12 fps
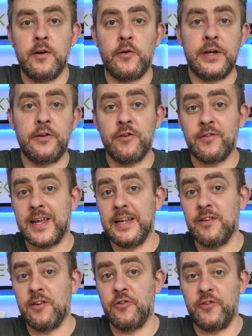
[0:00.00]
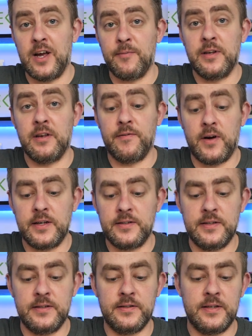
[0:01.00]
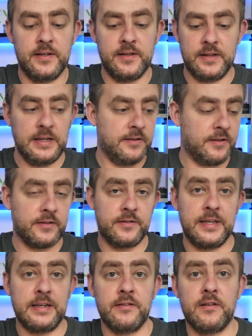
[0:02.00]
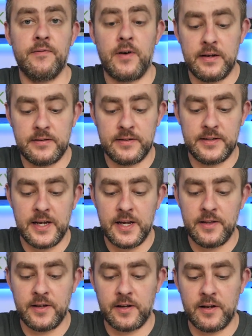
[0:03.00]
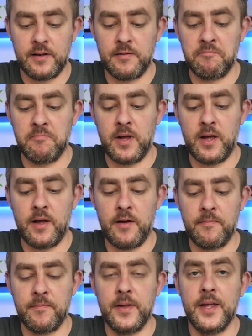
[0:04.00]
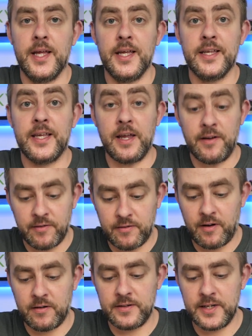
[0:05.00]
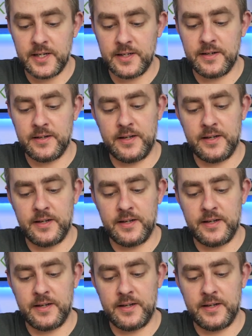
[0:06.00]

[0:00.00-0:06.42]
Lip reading: or you're just getting into Xiaomi devices, these are 6 devices here that can get you started